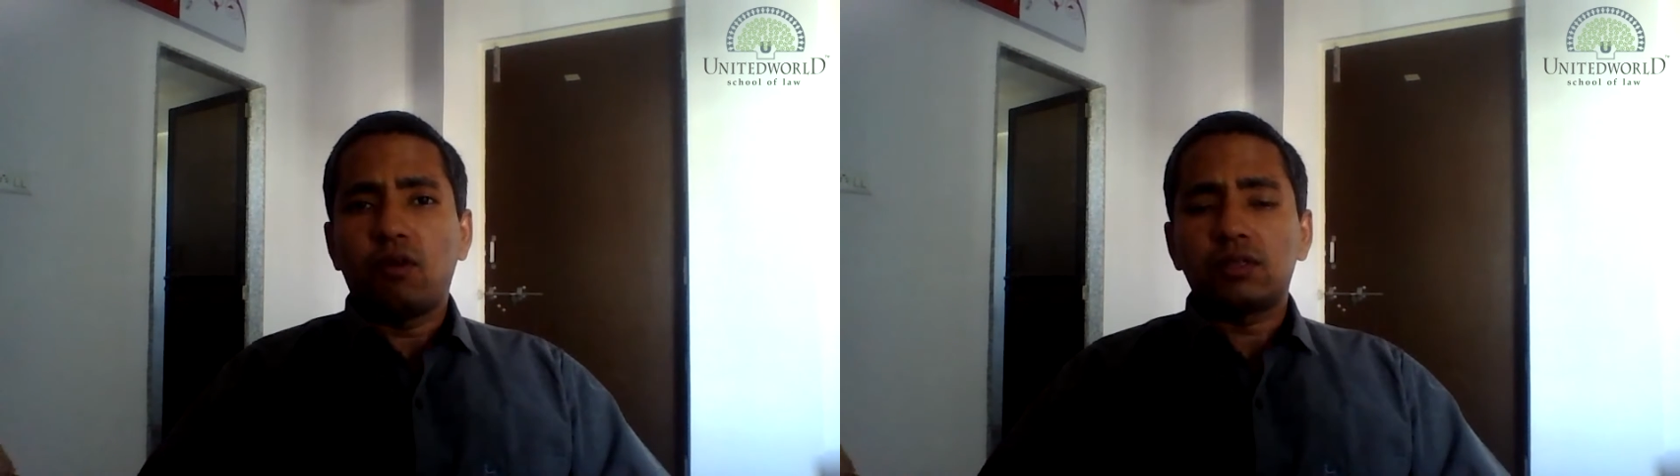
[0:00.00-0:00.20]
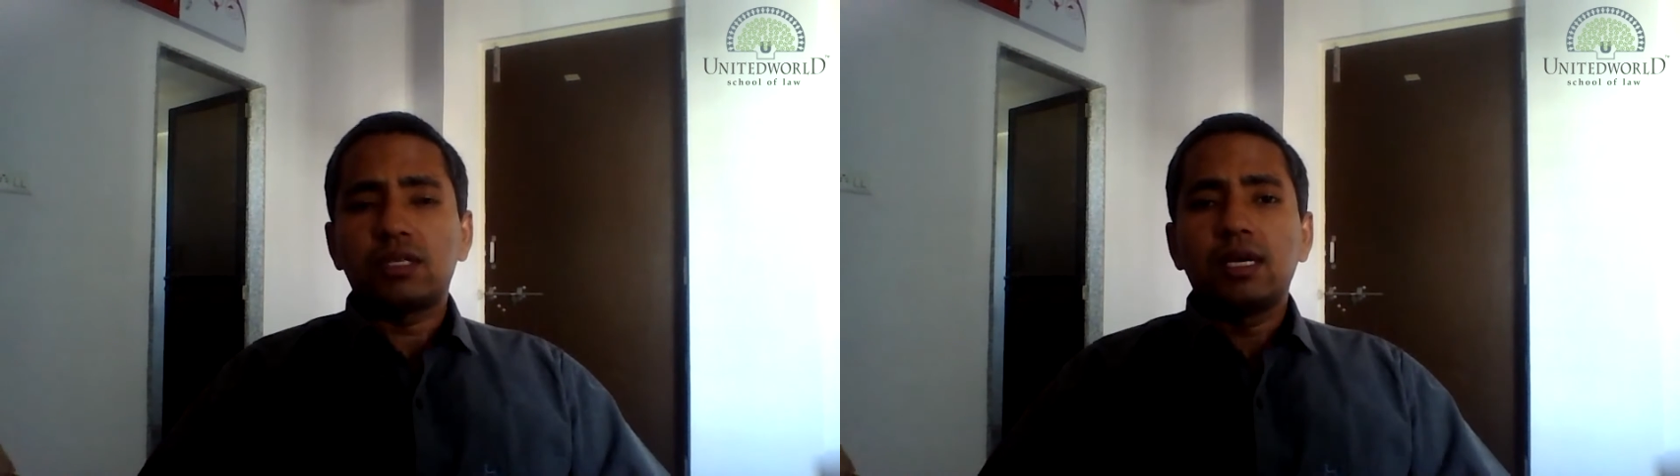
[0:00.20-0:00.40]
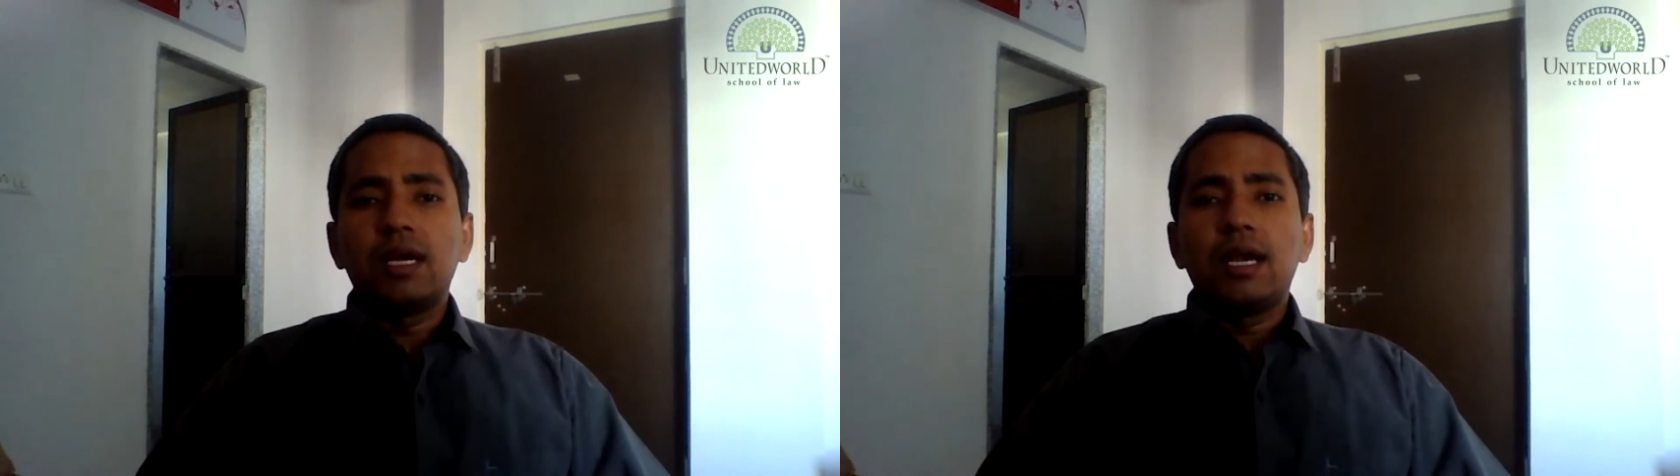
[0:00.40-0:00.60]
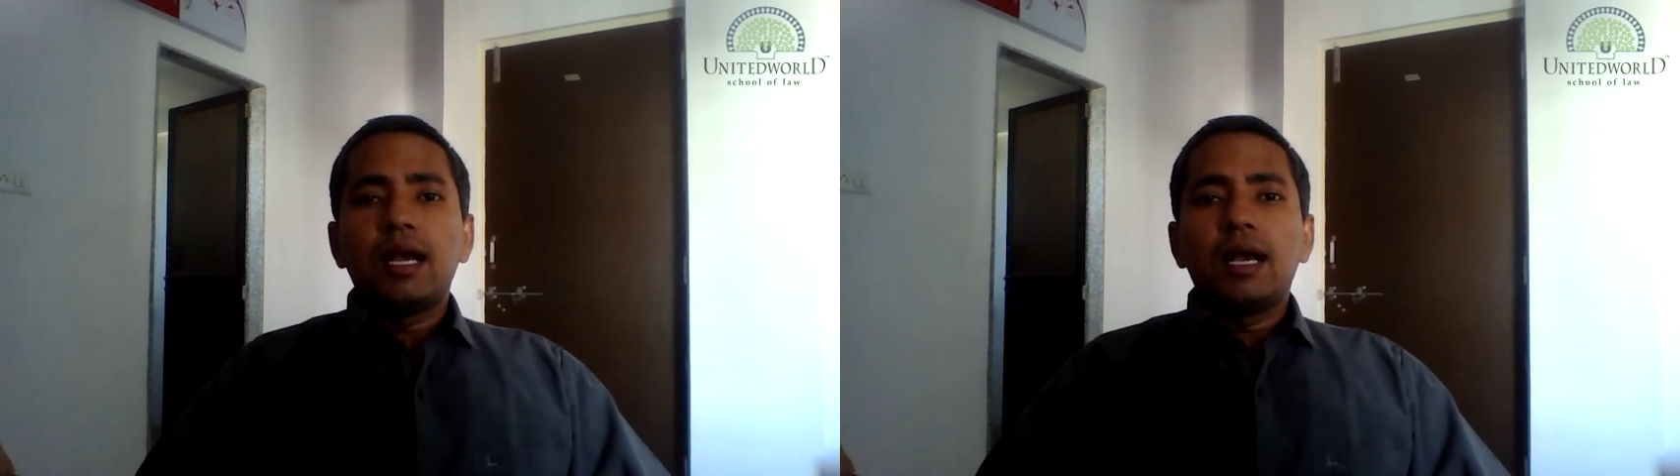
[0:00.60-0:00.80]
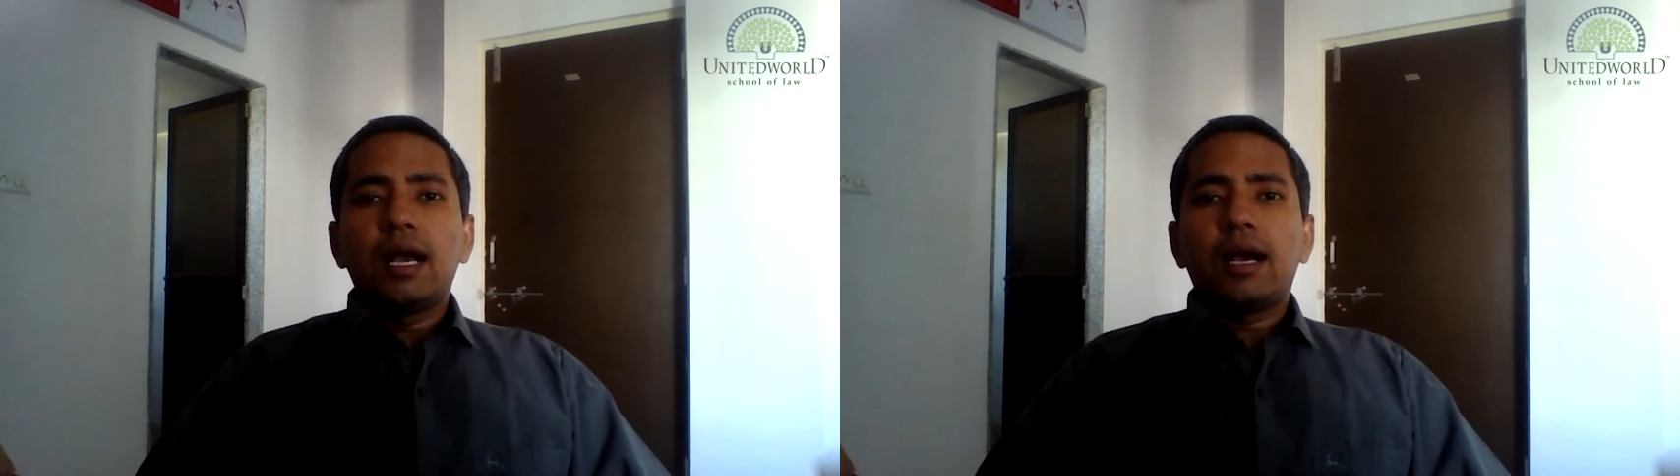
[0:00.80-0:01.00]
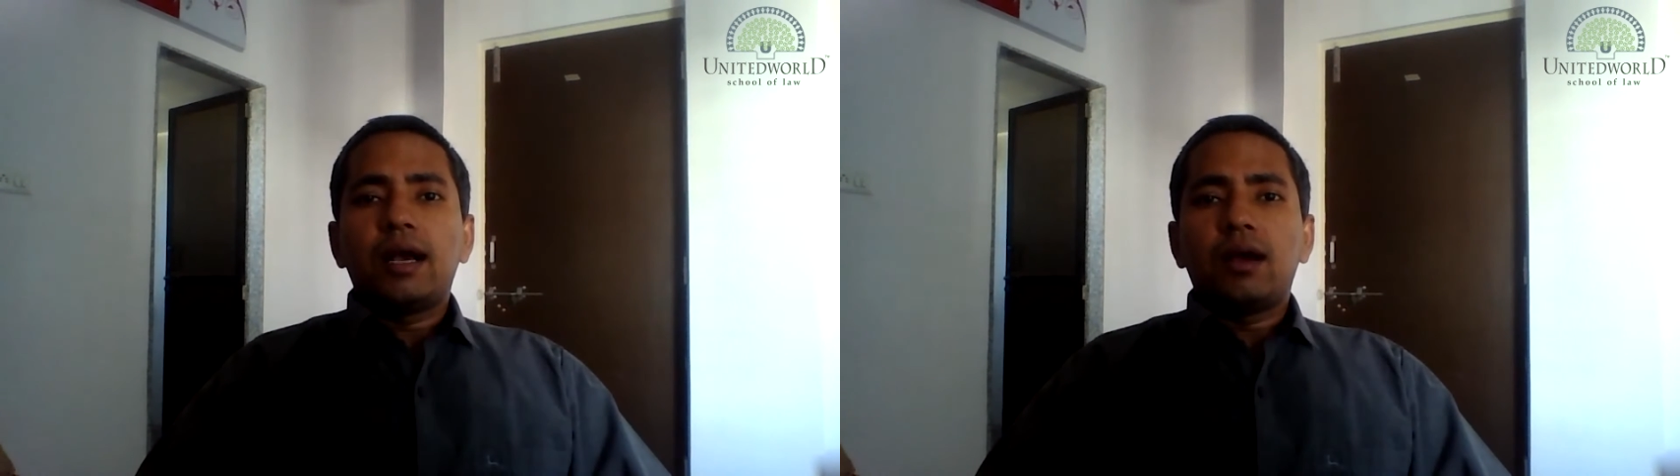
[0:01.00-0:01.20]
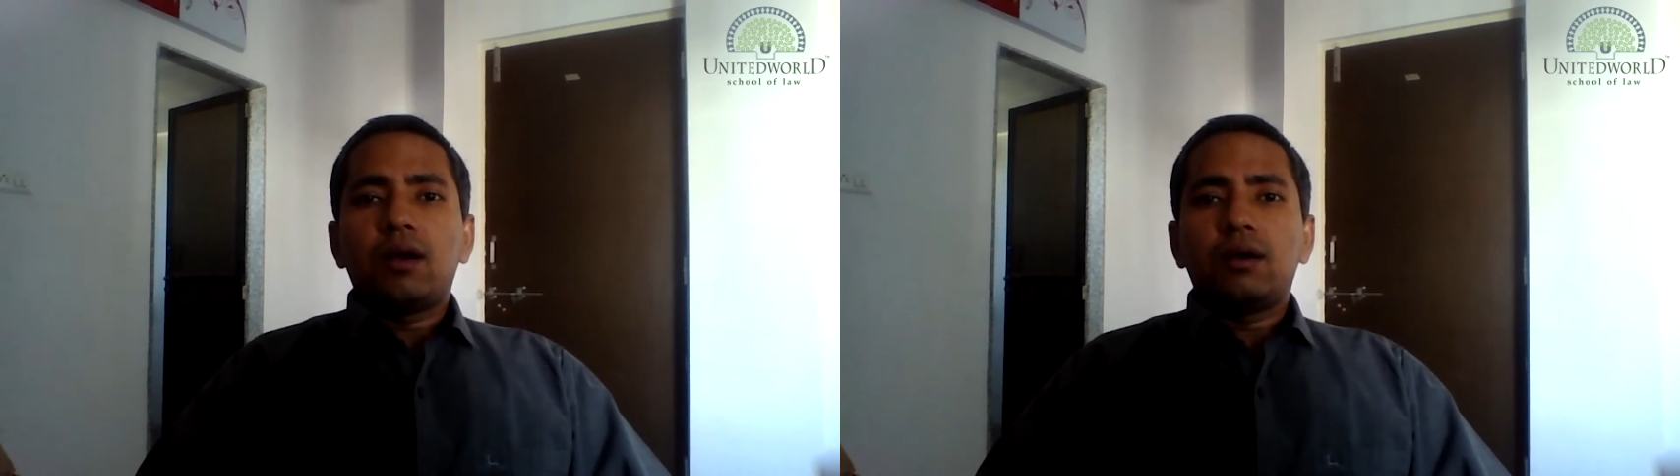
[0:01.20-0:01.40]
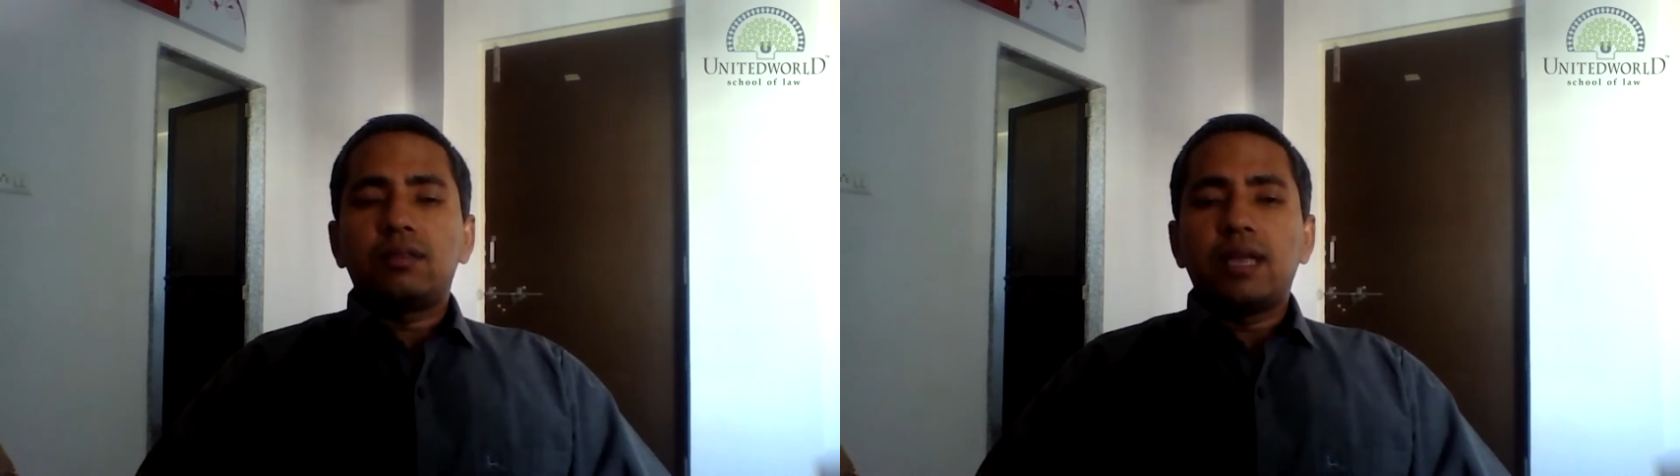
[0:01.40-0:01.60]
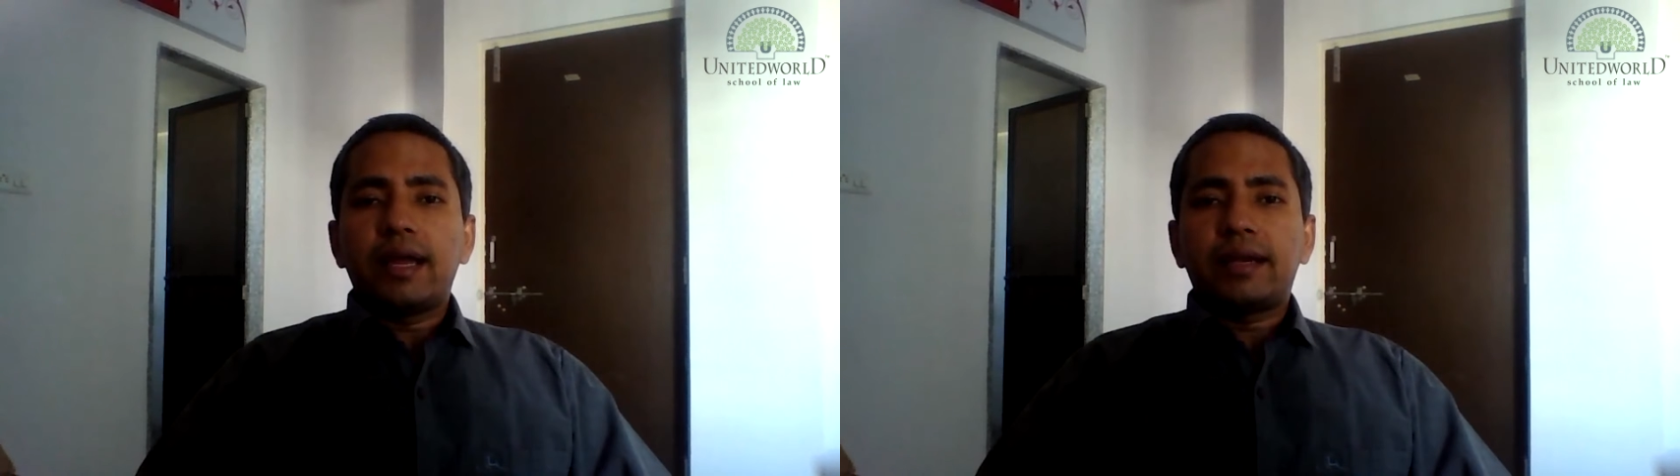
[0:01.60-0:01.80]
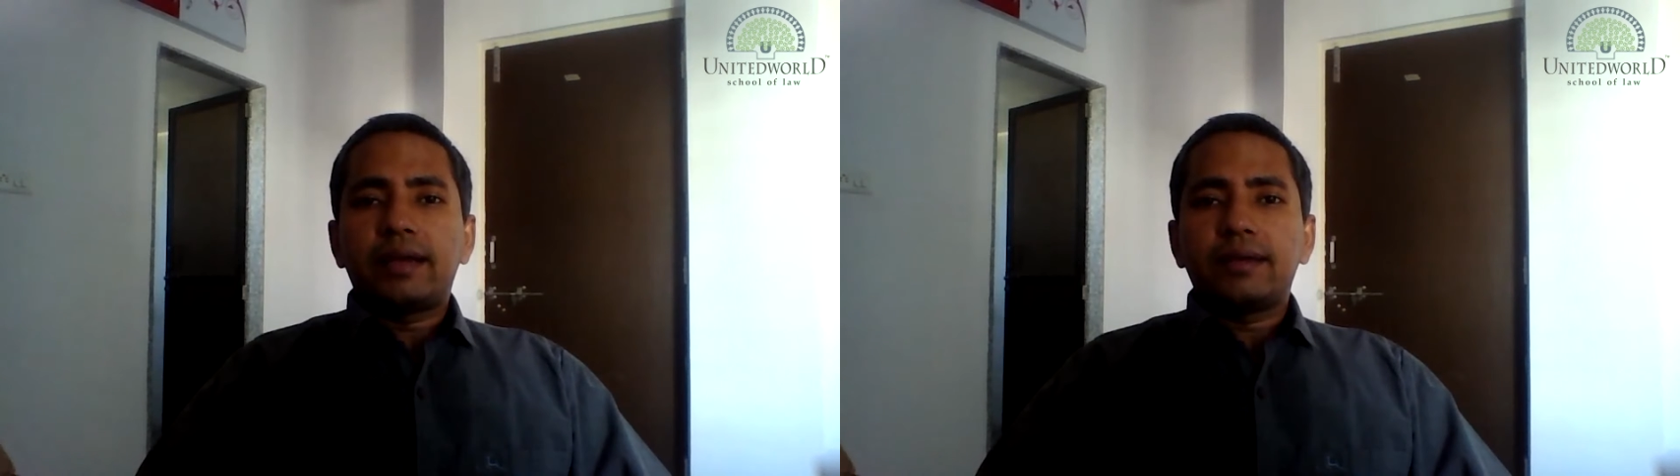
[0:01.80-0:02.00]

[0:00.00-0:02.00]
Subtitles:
course. That's